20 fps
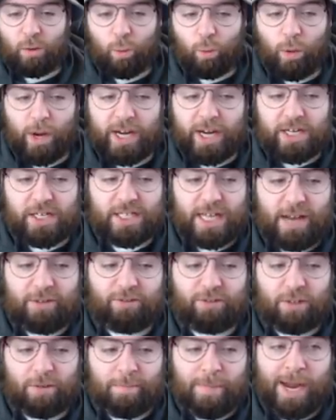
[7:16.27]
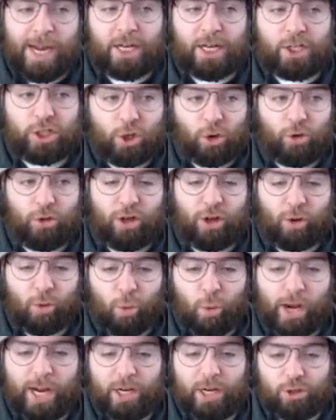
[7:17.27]
We just have to make sure that
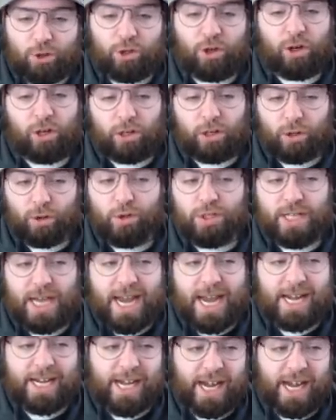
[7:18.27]
we do not lose a